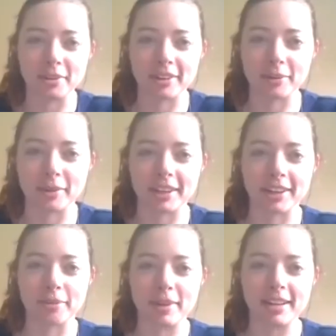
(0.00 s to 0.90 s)
were working
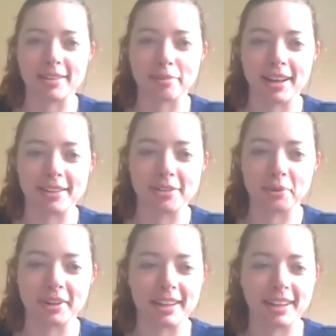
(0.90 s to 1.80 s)
on Meaning Supplies and you are
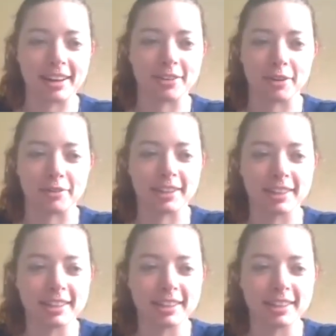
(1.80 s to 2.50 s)
working at couchsurfing.